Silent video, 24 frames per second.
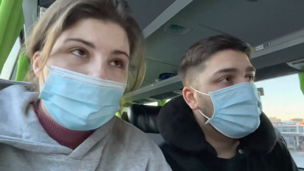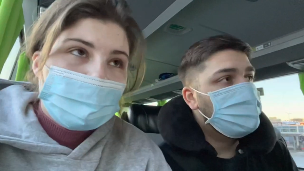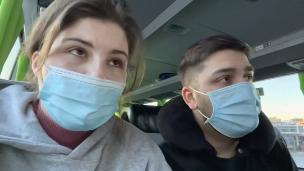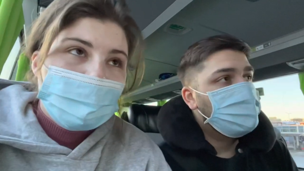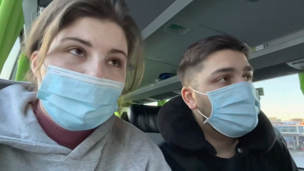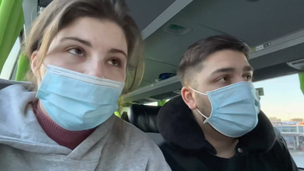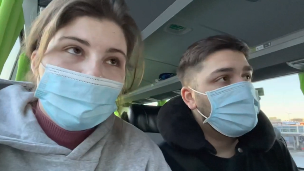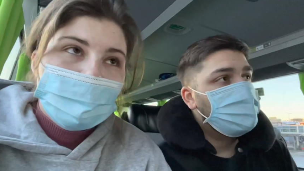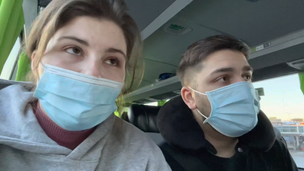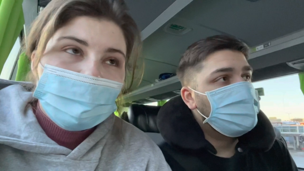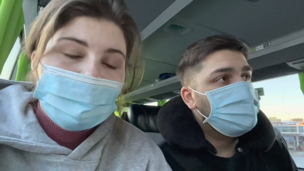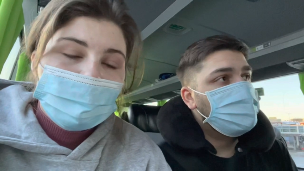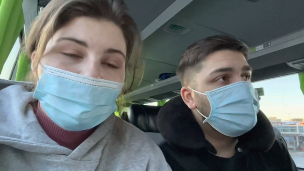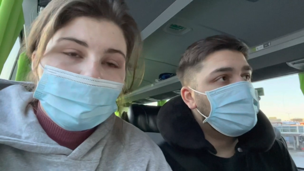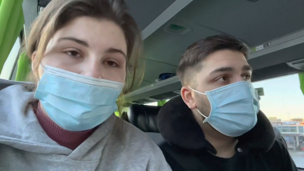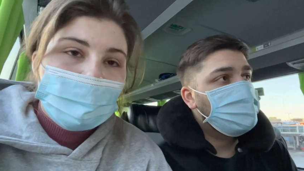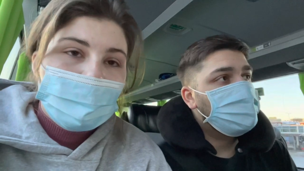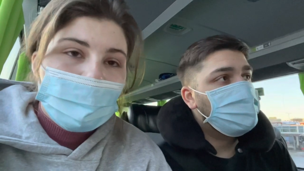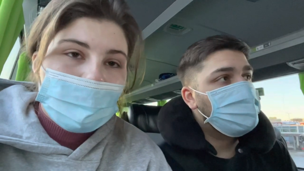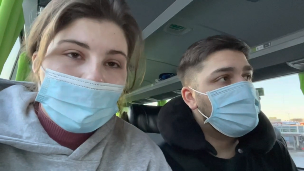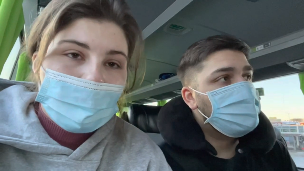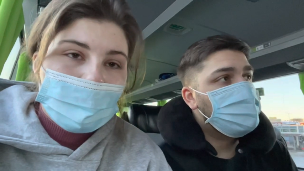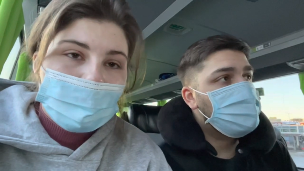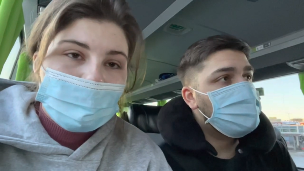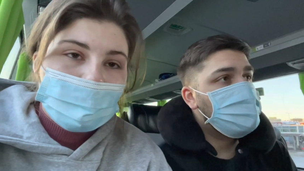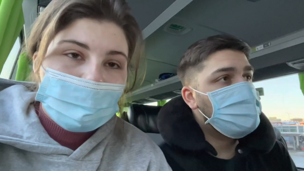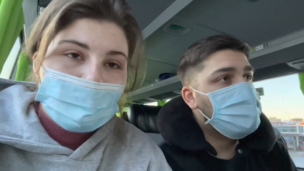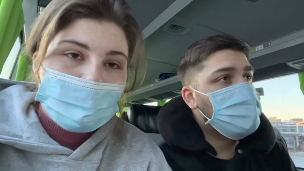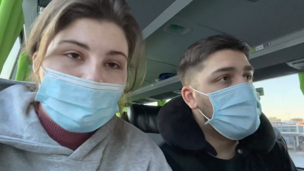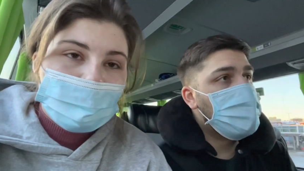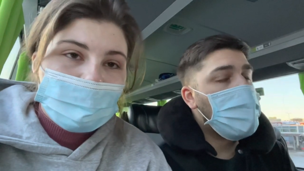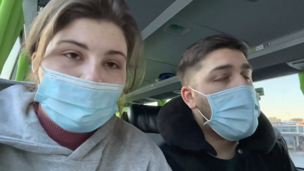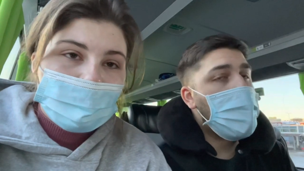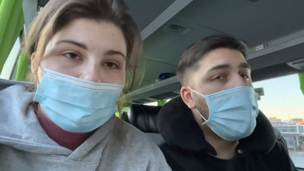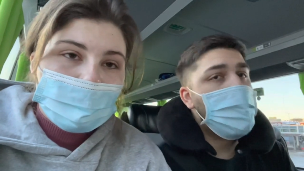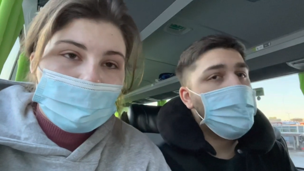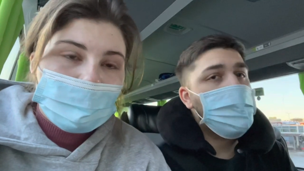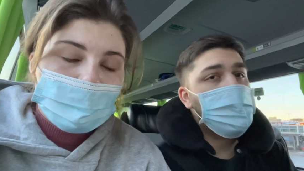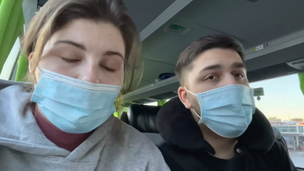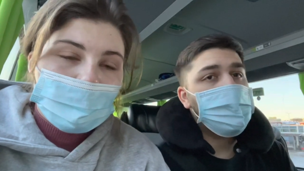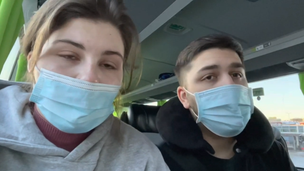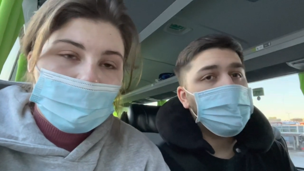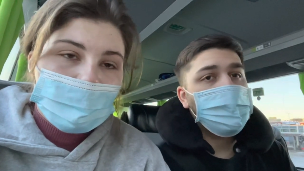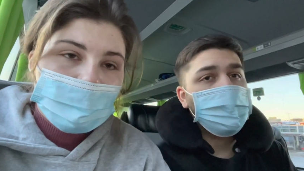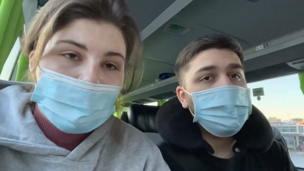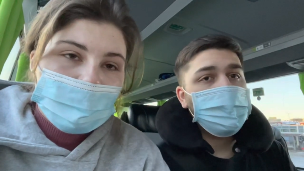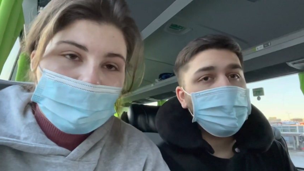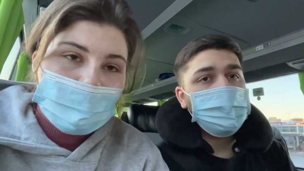Speaker 1: the original plan was to
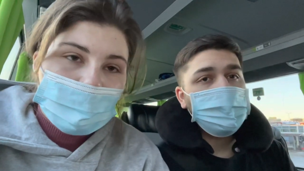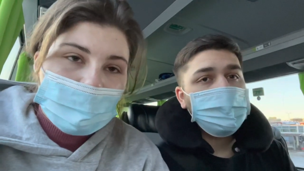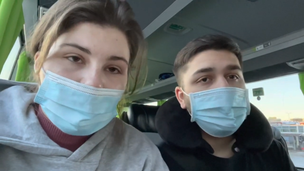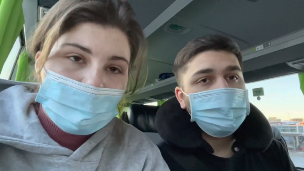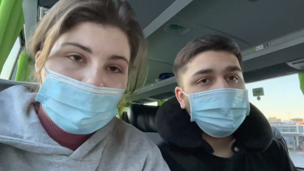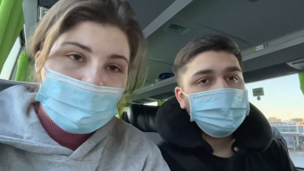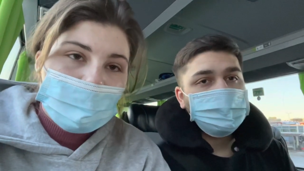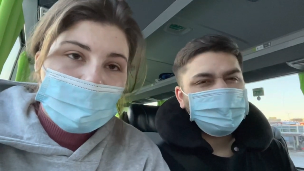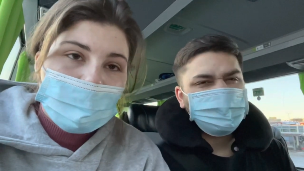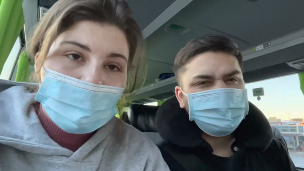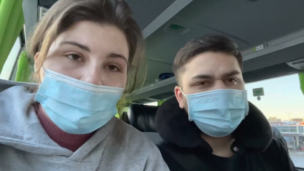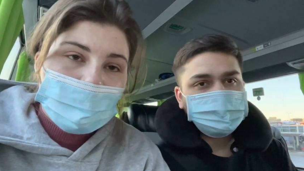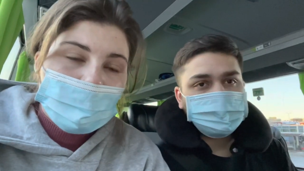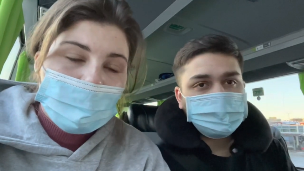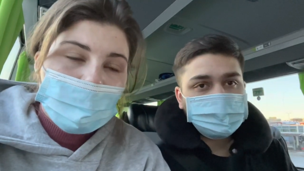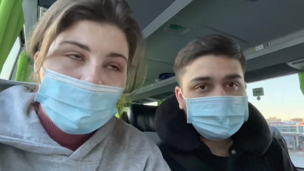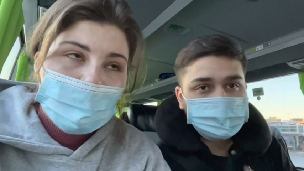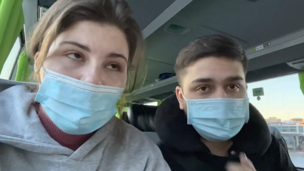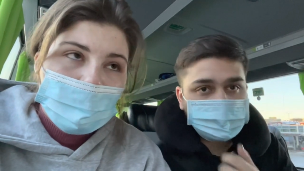continue